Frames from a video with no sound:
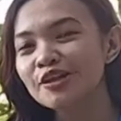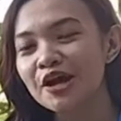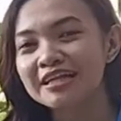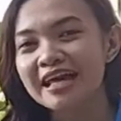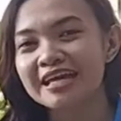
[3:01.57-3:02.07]
we
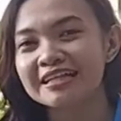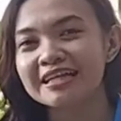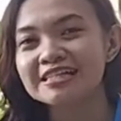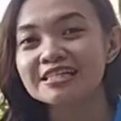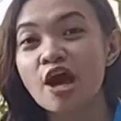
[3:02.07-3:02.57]
learn
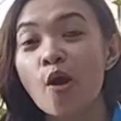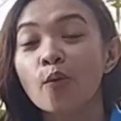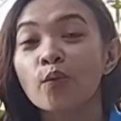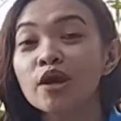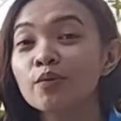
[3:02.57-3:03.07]
English,
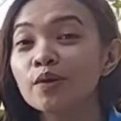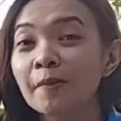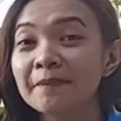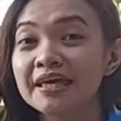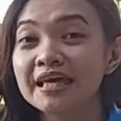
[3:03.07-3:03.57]
we
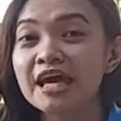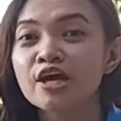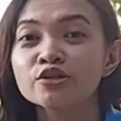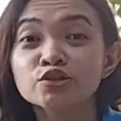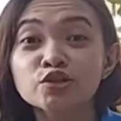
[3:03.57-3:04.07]
will
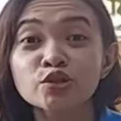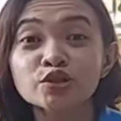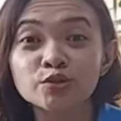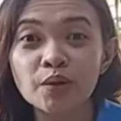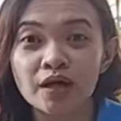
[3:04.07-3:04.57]
be
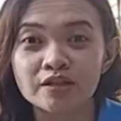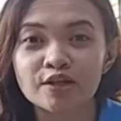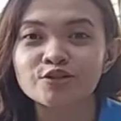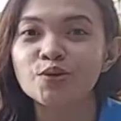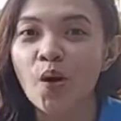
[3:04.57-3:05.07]

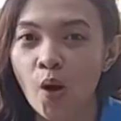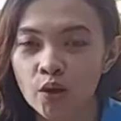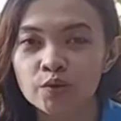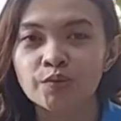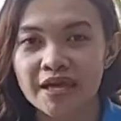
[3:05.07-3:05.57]
neutral to
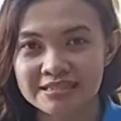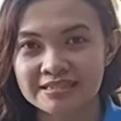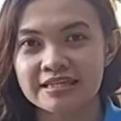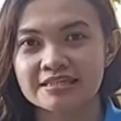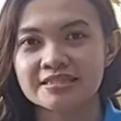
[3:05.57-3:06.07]
all
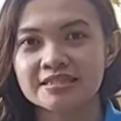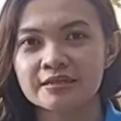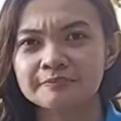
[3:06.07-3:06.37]
races.